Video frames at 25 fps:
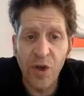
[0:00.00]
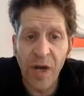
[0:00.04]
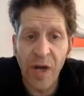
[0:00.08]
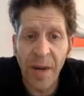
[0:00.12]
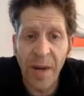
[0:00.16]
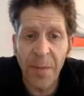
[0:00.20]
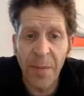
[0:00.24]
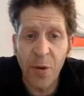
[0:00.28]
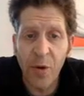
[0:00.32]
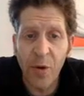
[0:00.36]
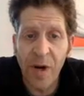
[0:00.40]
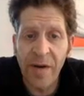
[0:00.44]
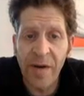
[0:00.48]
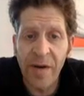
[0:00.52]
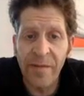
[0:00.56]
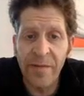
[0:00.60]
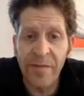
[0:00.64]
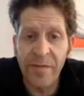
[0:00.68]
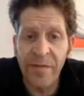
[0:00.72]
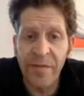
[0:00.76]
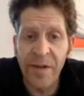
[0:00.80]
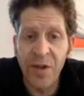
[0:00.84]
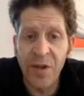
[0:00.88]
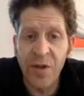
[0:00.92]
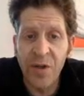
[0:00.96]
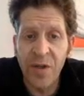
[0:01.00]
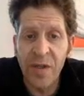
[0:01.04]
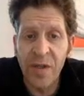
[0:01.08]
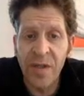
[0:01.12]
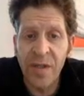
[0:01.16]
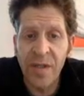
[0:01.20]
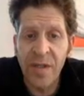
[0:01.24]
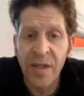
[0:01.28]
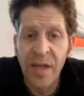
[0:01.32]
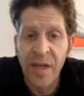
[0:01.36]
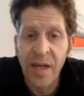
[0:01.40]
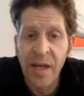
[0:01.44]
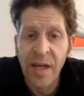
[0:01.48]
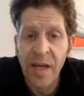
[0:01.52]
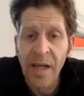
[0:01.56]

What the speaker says: upgrade features,